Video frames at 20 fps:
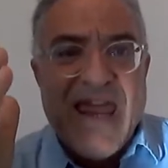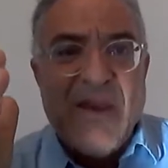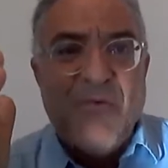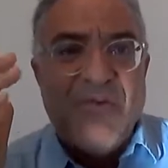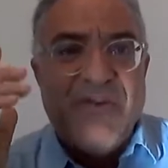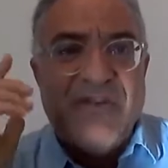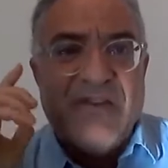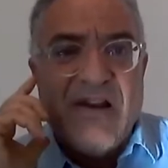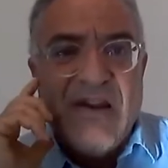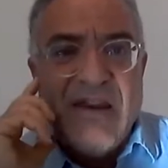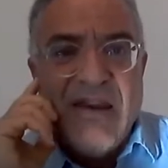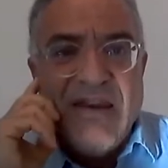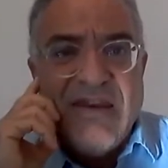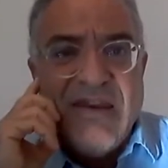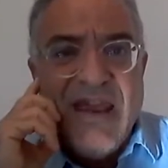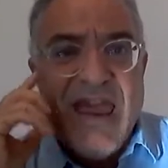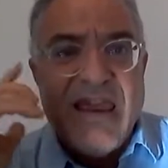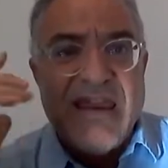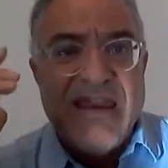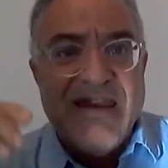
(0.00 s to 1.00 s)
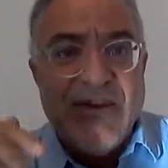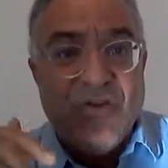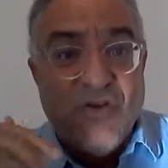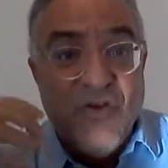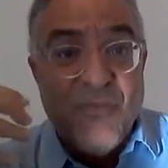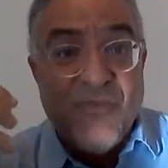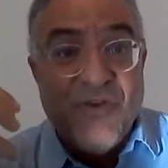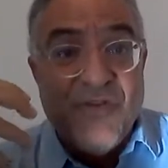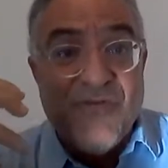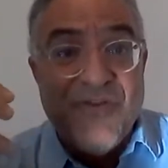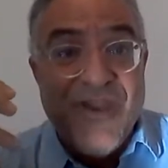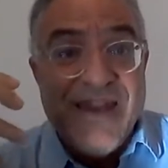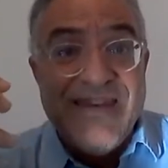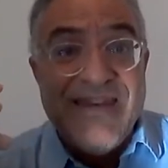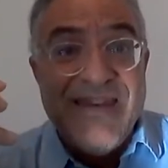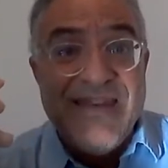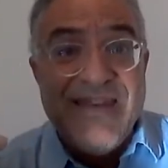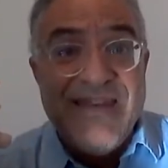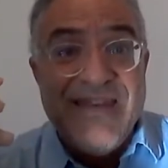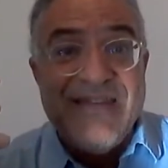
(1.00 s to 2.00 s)
with clean tech, in terms of
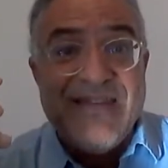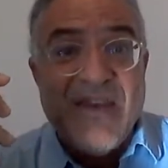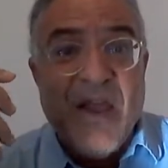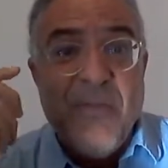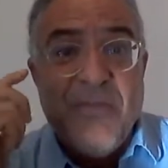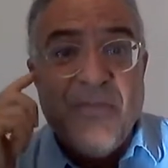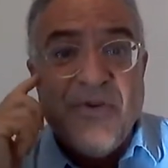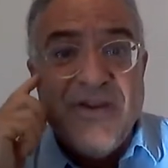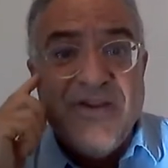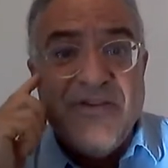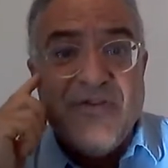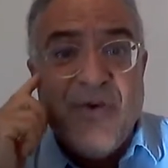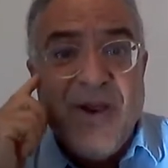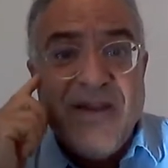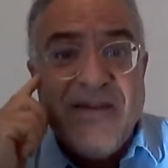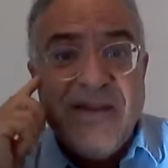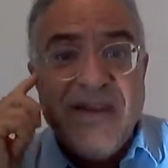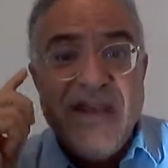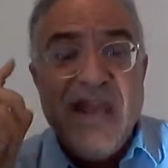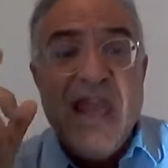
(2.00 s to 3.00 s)
getting these companies ready.